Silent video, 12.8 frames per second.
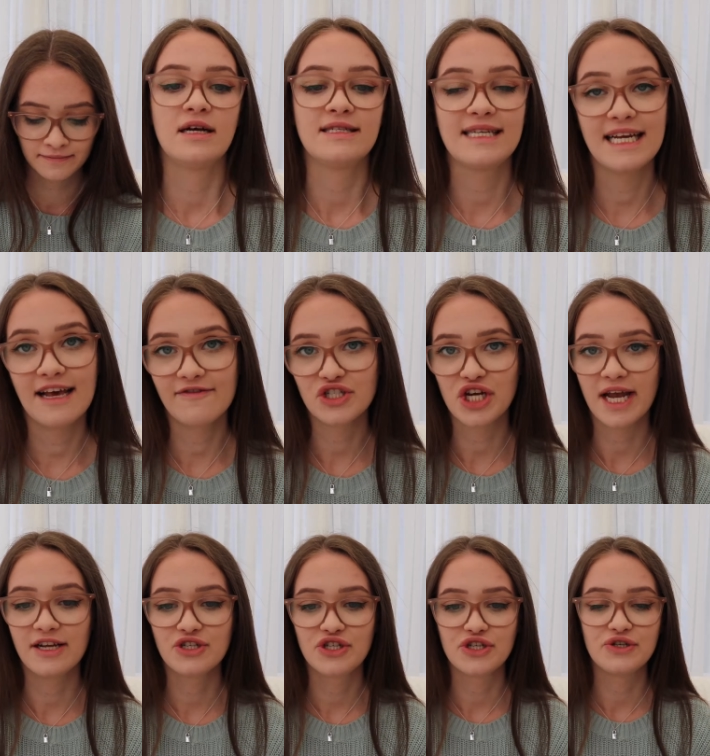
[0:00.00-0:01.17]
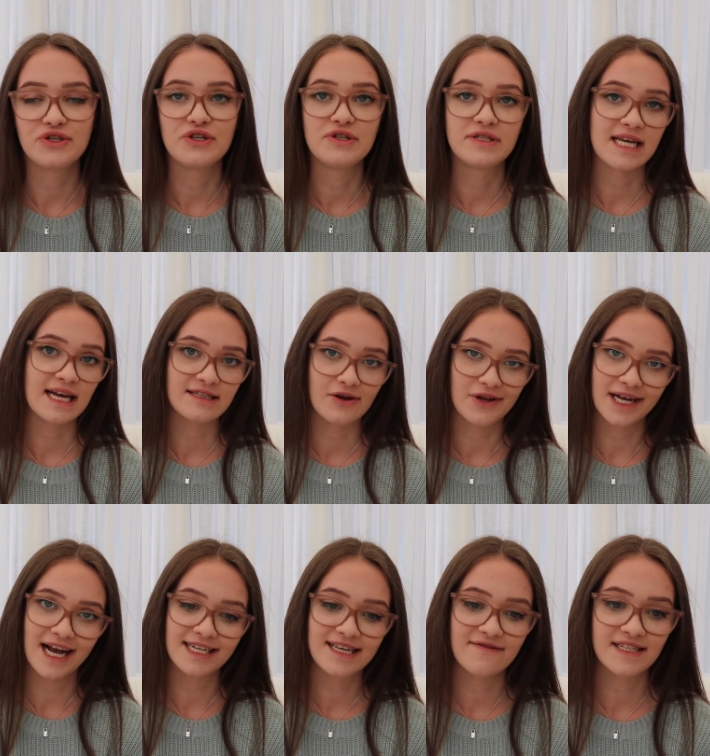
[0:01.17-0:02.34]
Sea level change due to tectonic
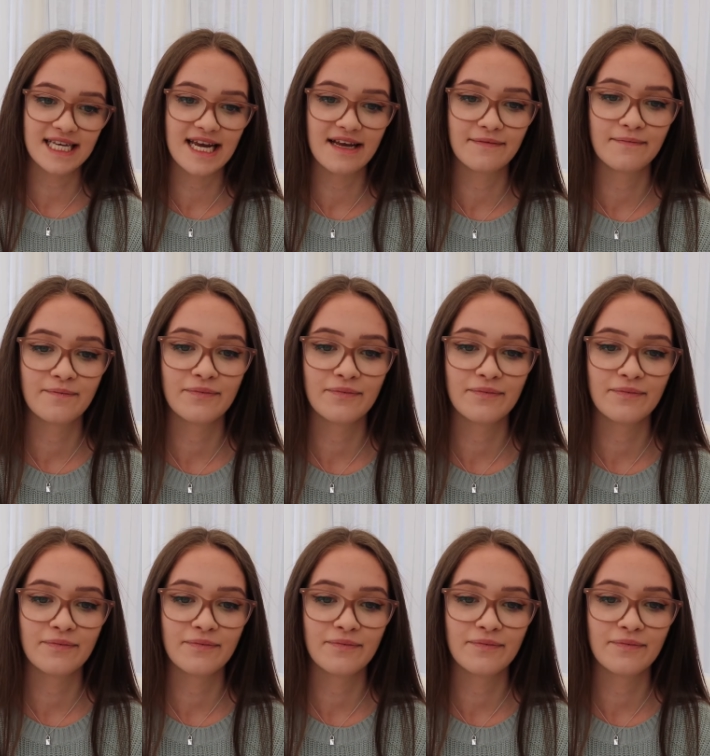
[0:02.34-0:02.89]
activity.